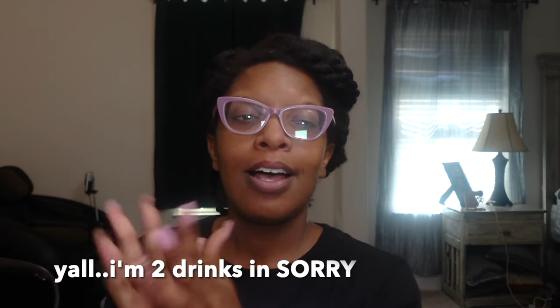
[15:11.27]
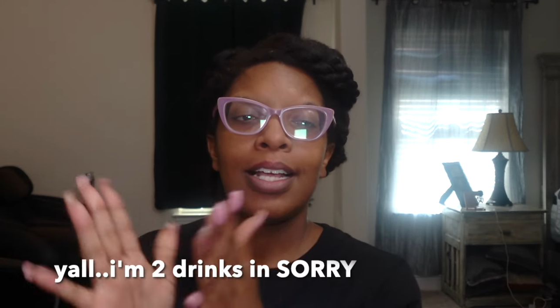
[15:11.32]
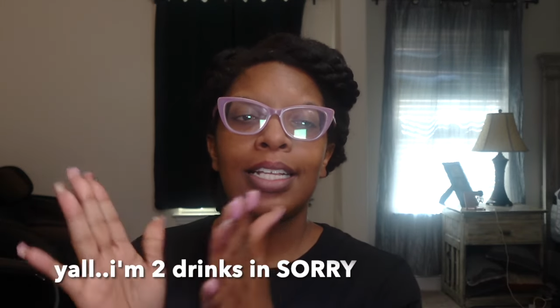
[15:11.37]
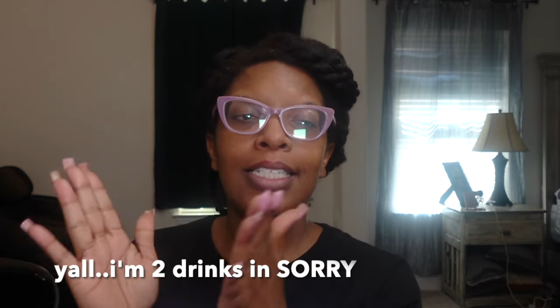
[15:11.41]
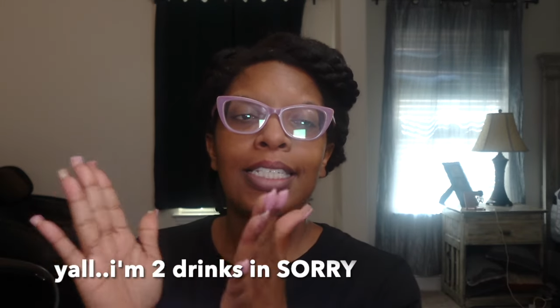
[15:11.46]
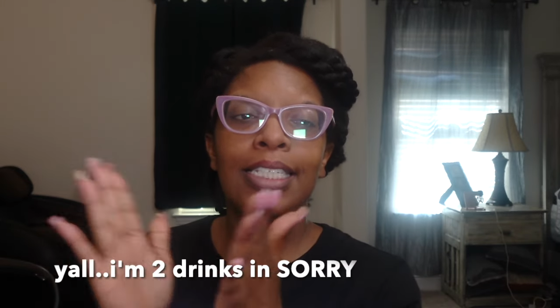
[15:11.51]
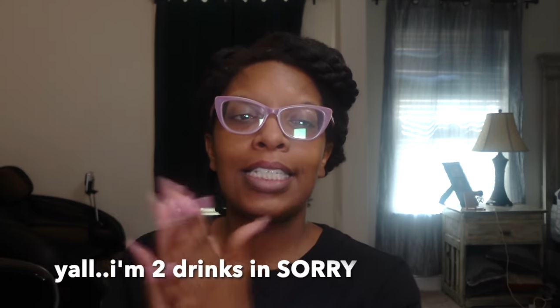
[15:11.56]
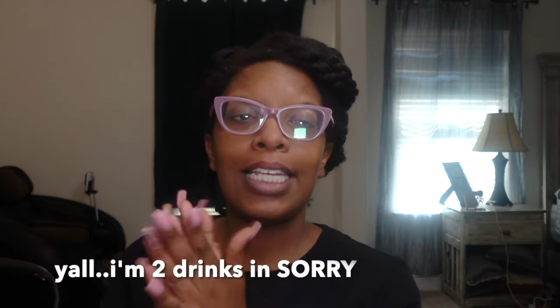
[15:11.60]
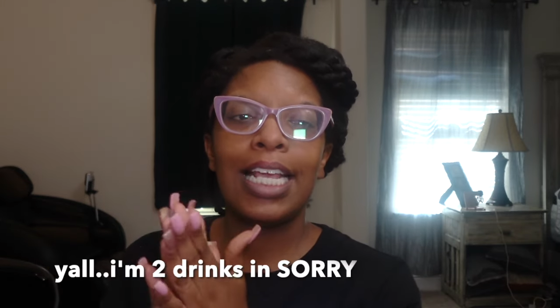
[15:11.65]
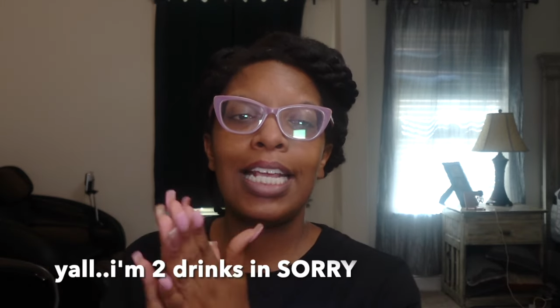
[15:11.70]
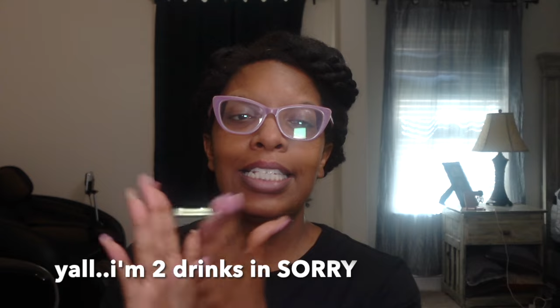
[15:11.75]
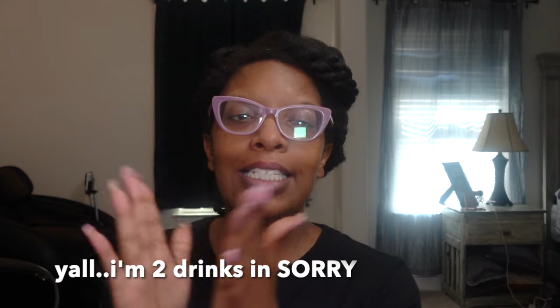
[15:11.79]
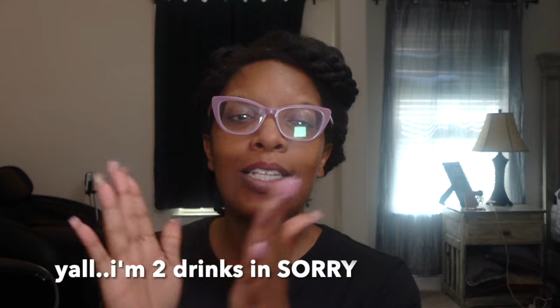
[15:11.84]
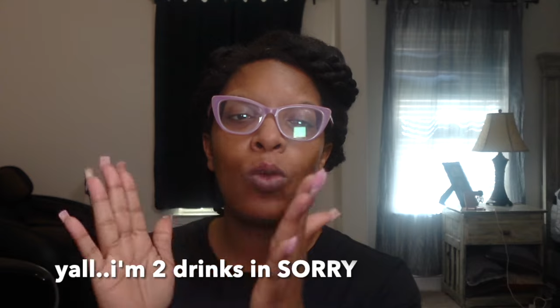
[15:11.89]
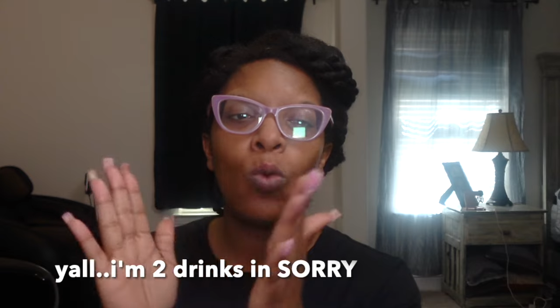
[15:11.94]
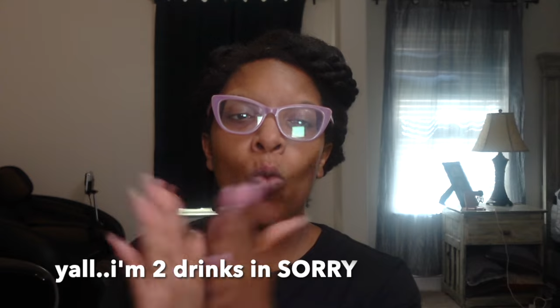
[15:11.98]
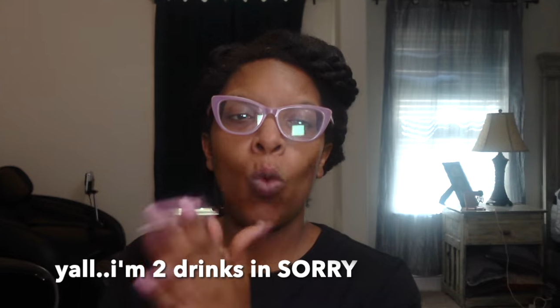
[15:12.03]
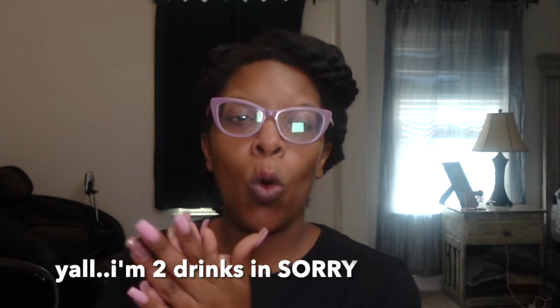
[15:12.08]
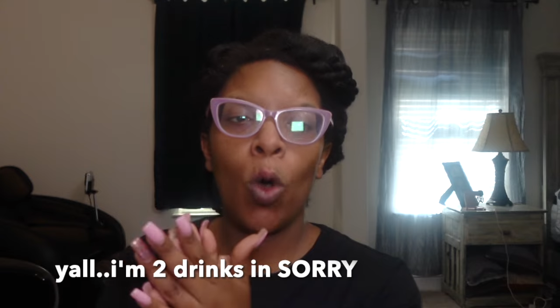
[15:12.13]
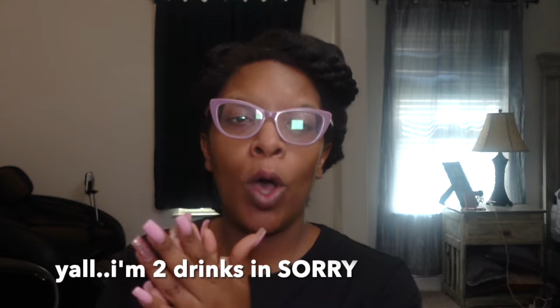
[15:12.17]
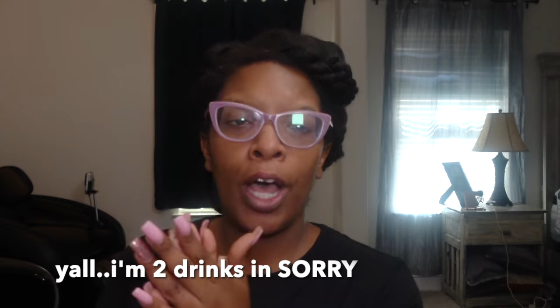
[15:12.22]

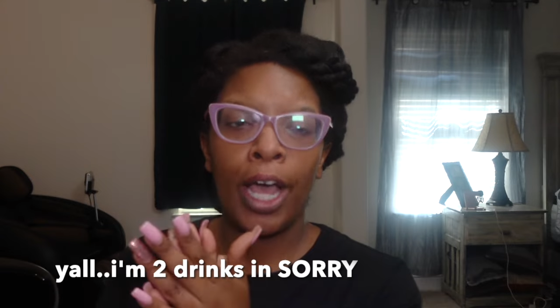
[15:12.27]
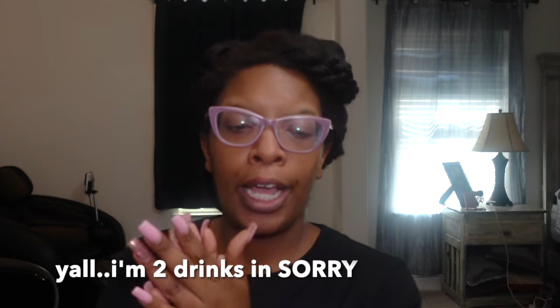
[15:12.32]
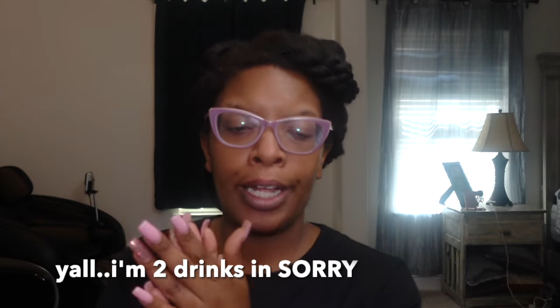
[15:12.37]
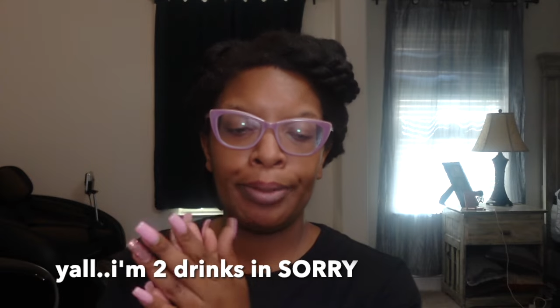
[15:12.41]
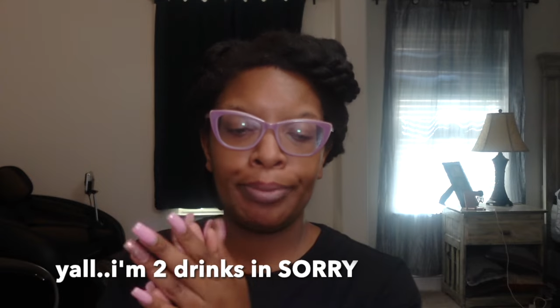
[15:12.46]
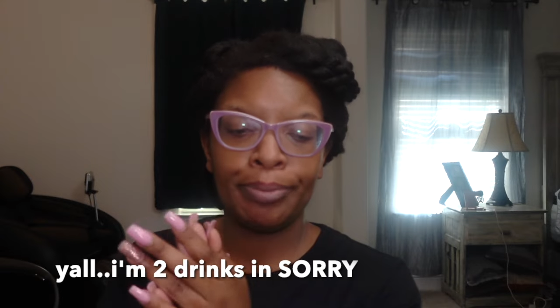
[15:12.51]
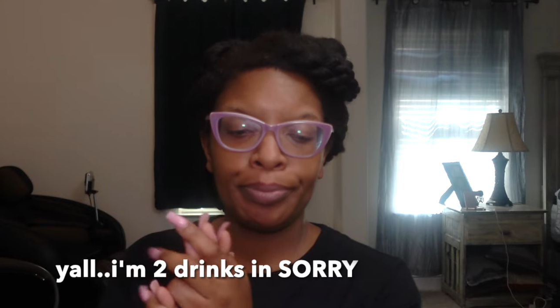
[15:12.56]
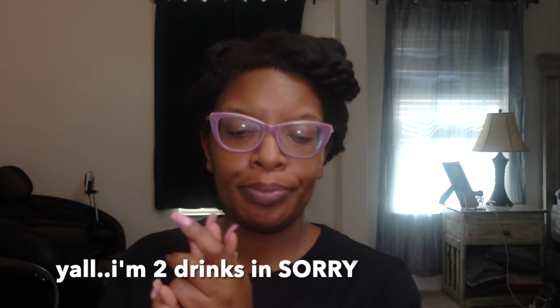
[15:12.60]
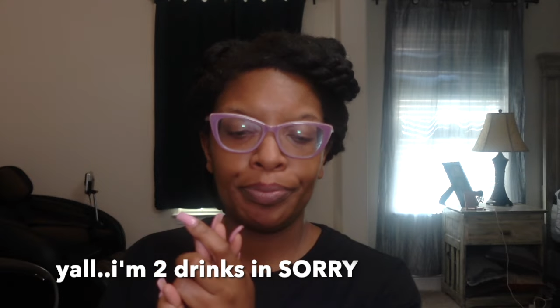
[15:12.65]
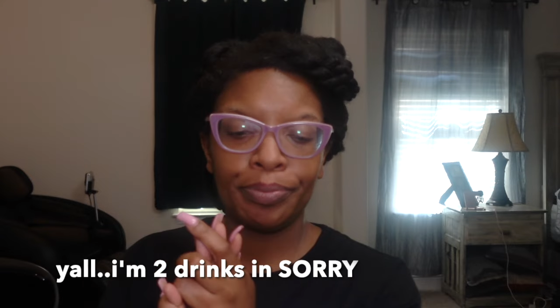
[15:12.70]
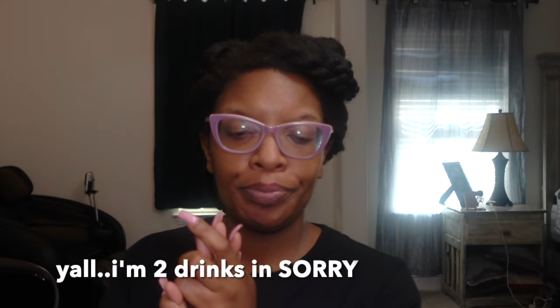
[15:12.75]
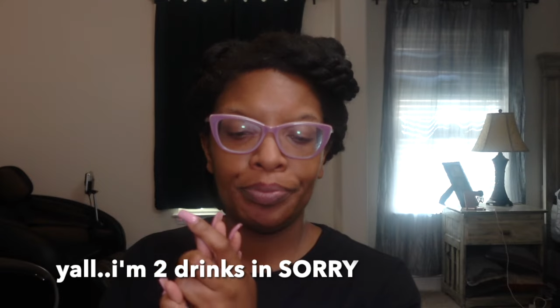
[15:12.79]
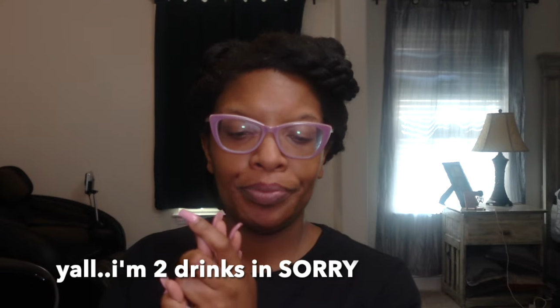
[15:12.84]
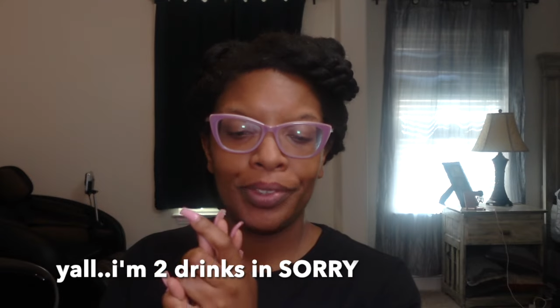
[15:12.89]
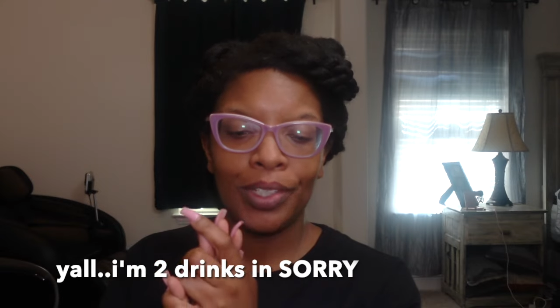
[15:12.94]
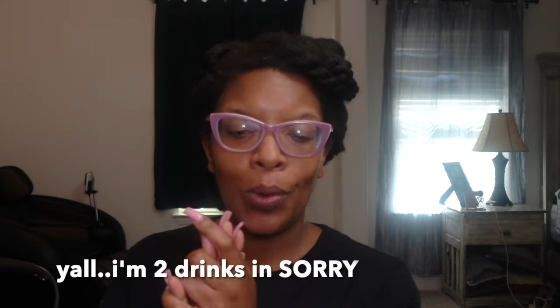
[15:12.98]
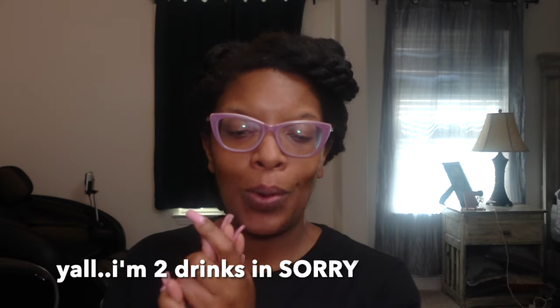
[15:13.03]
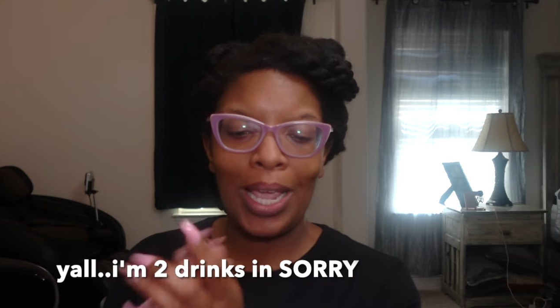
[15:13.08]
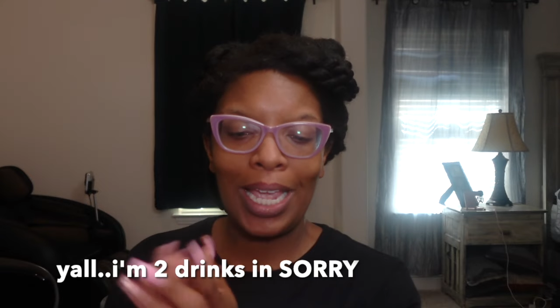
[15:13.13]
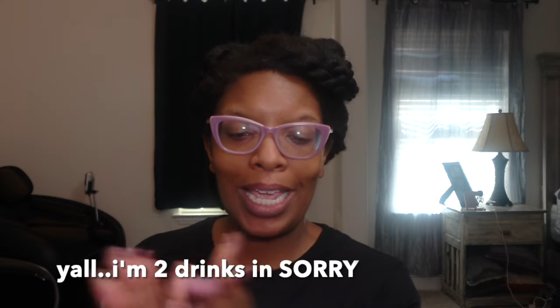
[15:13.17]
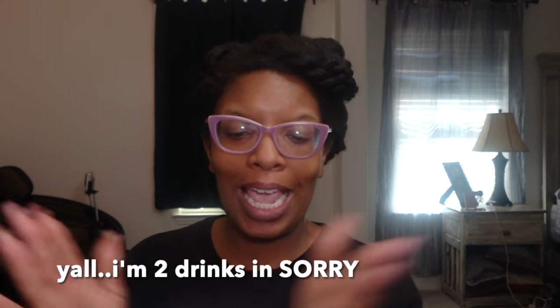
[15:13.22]
season one
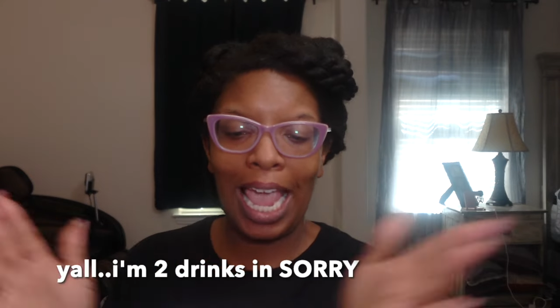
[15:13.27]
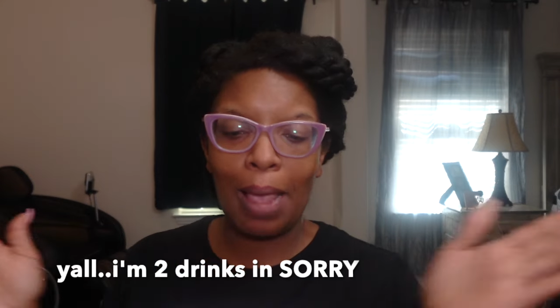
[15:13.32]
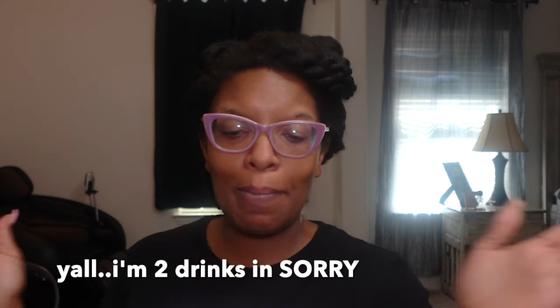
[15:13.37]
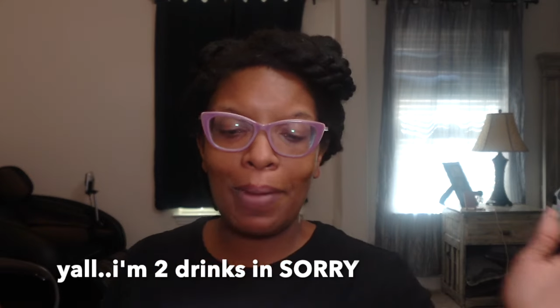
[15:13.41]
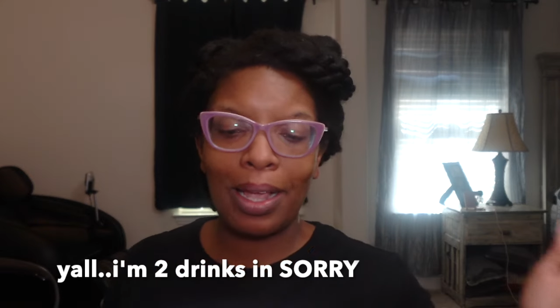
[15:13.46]
he came